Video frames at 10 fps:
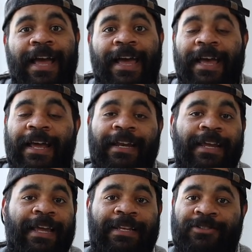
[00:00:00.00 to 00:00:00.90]

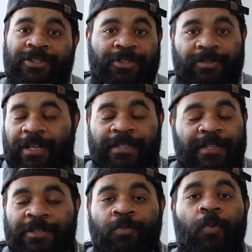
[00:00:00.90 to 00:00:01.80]
And it's just,
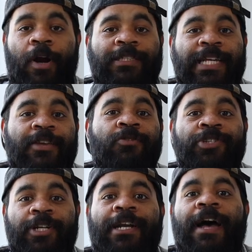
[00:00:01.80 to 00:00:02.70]
it's work that you
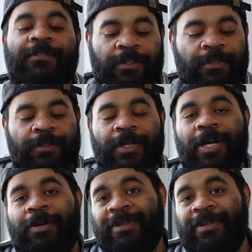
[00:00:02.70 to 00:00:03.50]
shouldn't have to do.